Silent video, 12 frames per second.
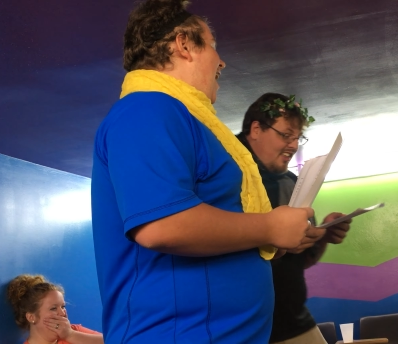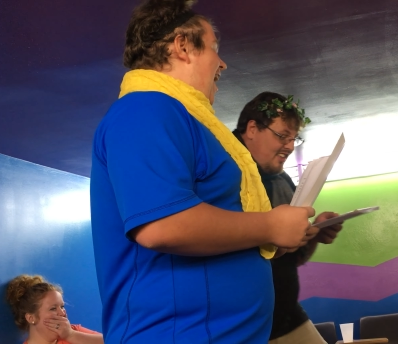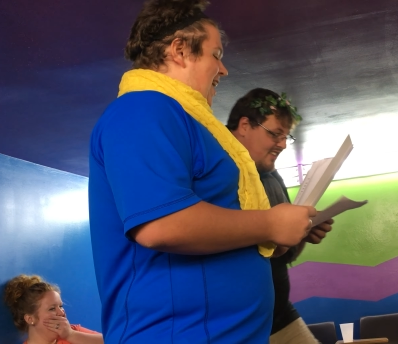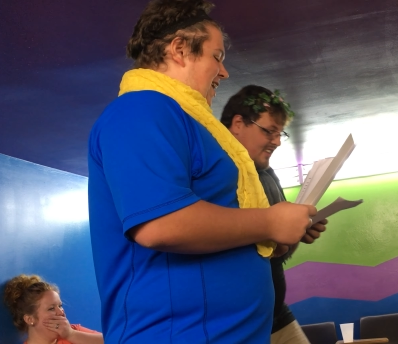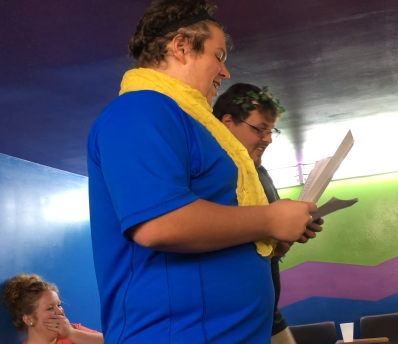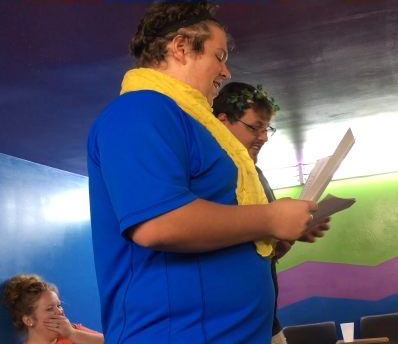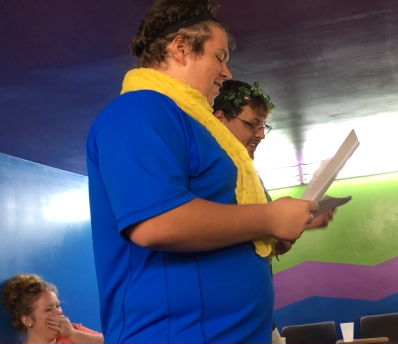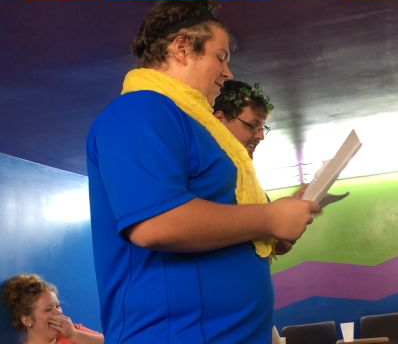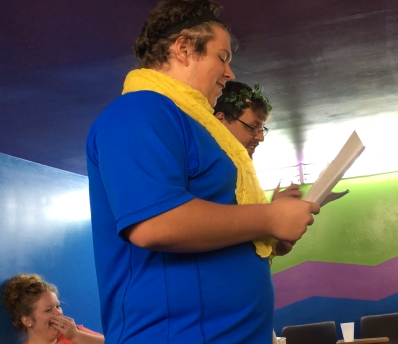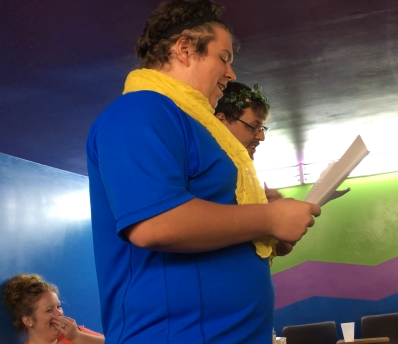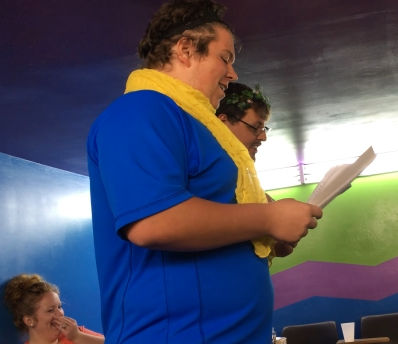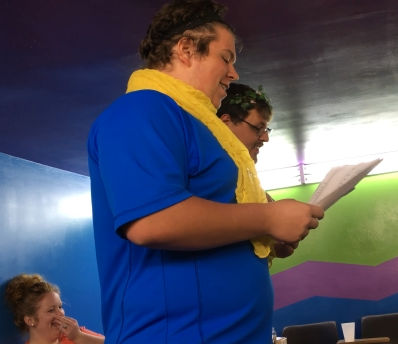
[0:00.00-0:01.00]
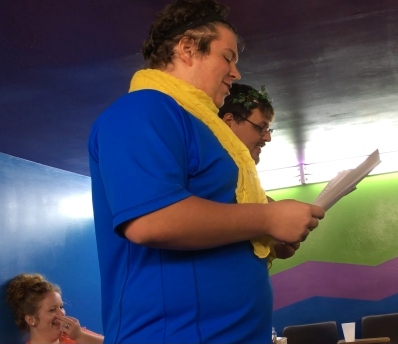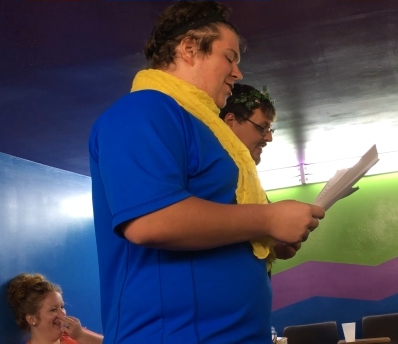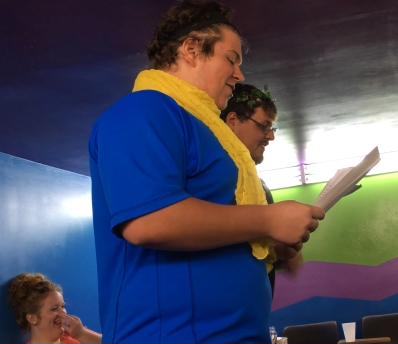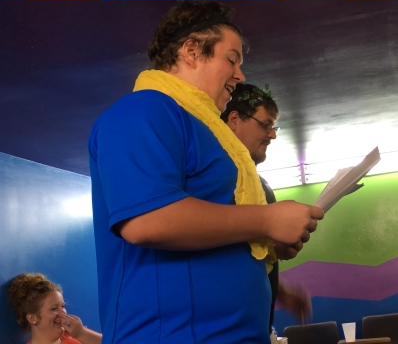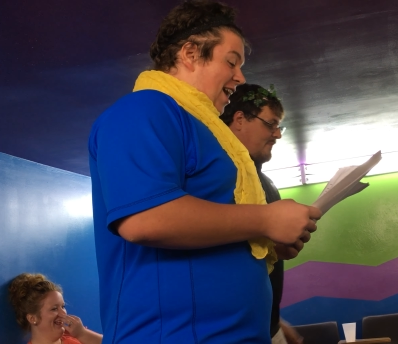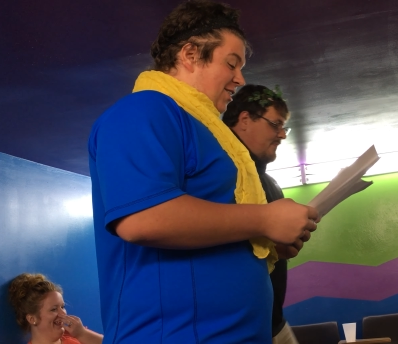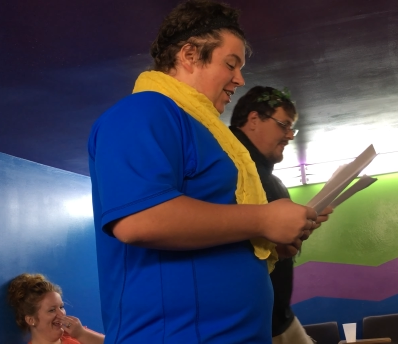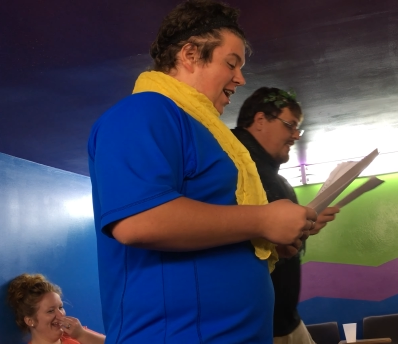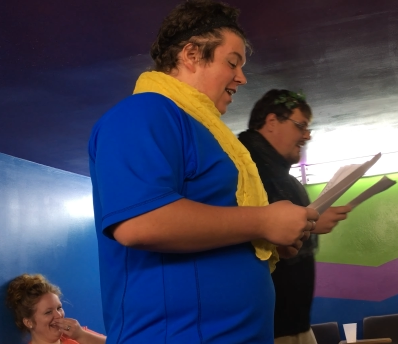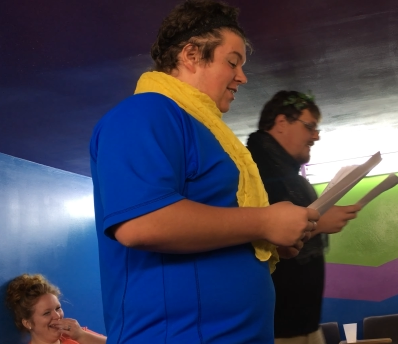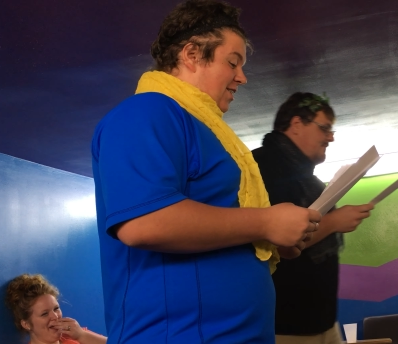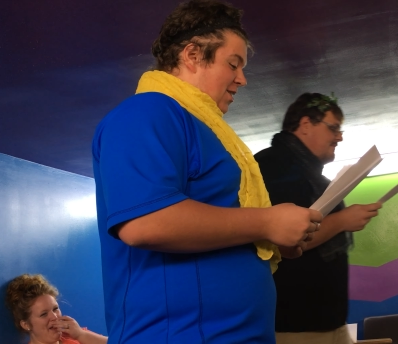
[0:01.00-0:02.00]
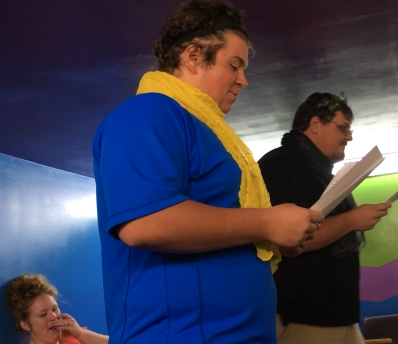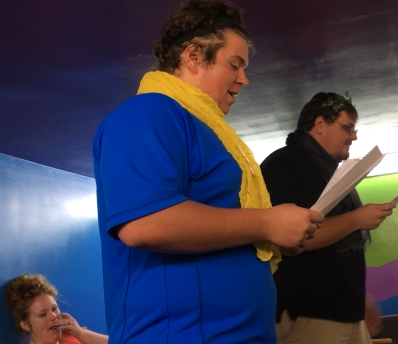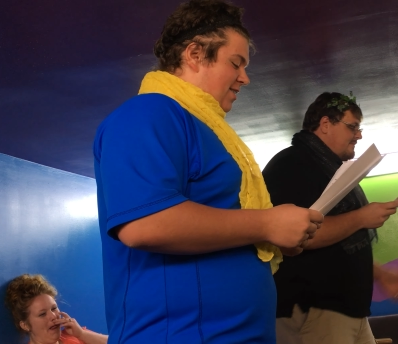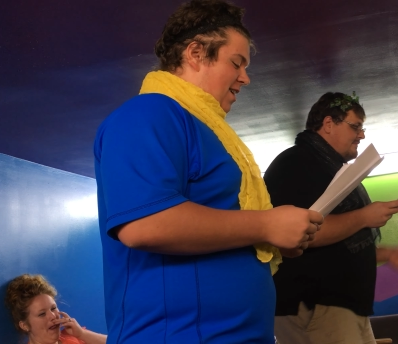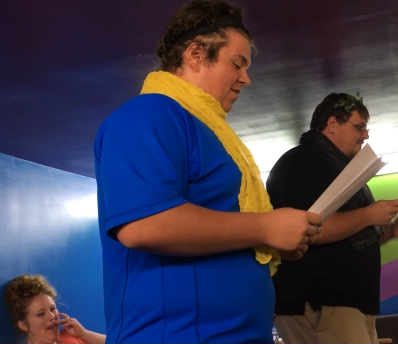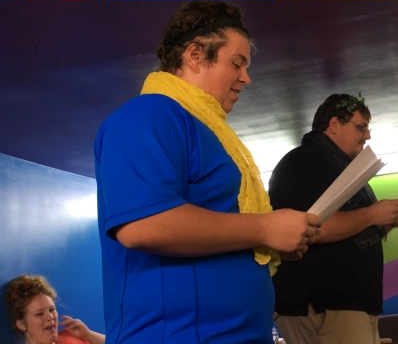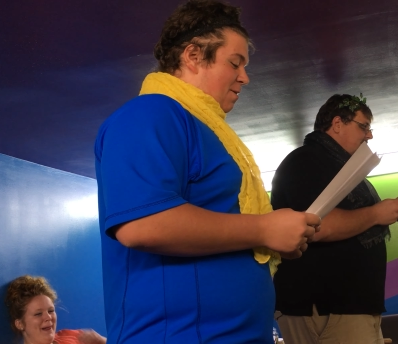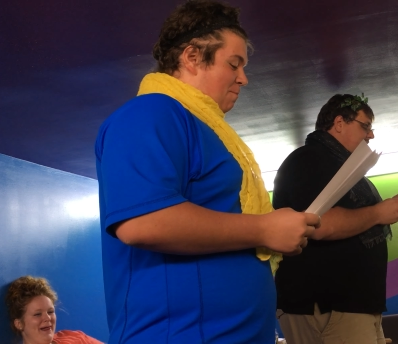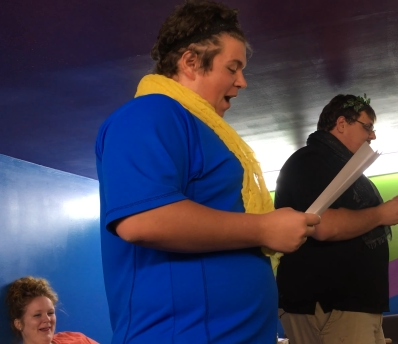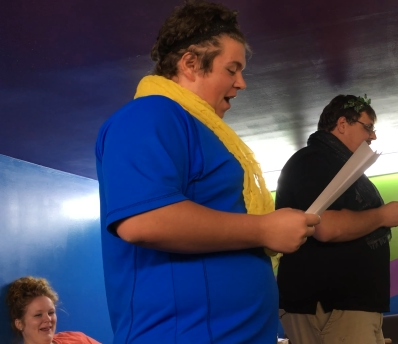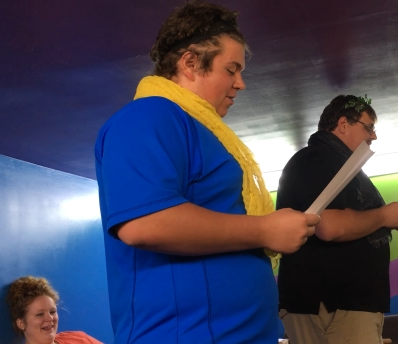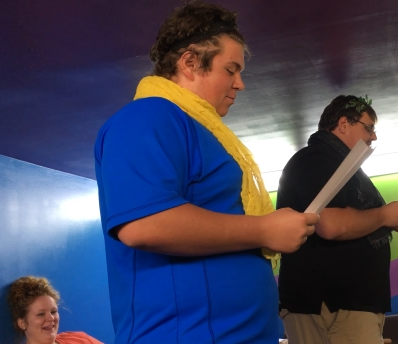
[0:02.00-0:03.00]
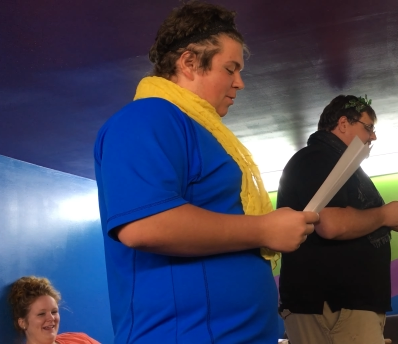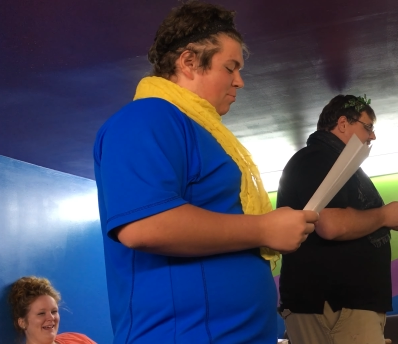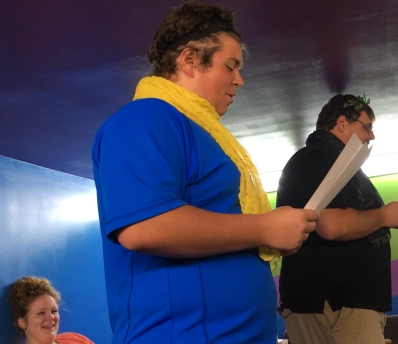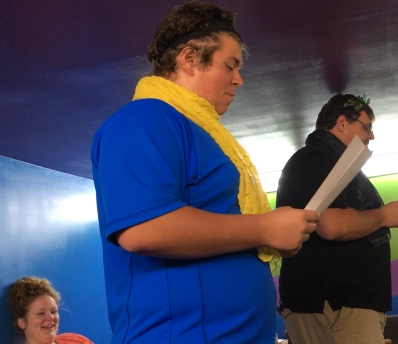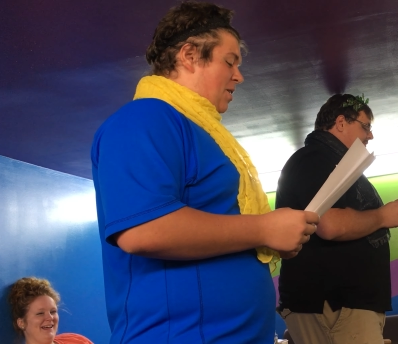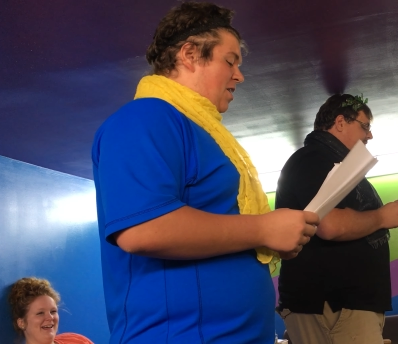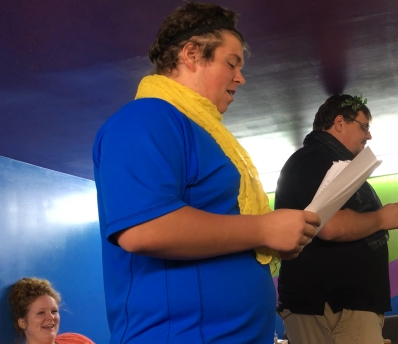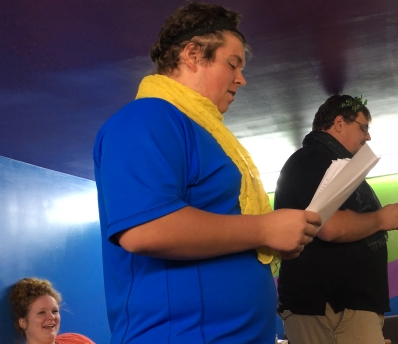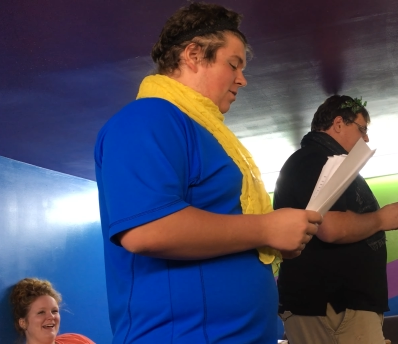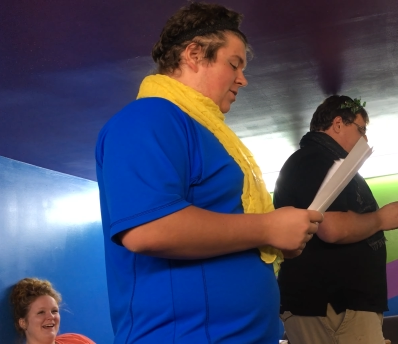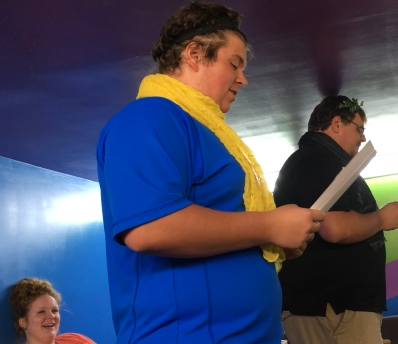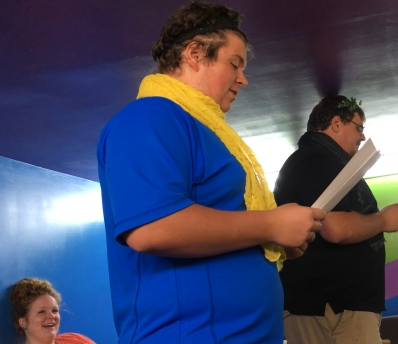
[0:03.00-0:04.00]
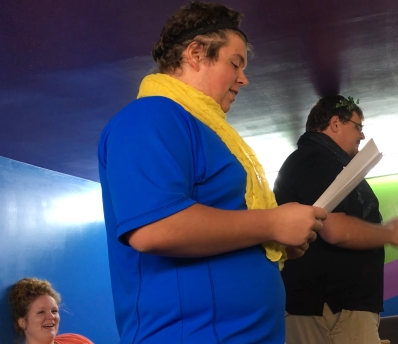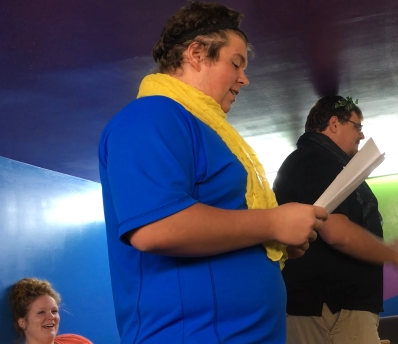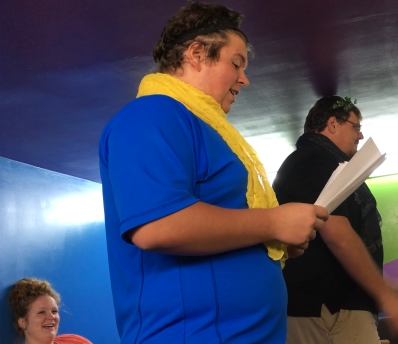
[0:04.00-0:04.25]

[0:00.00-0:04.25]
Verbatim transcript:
Speaker 1: Anywho, so naturally I excuse myself to the bathroom to blow my nose.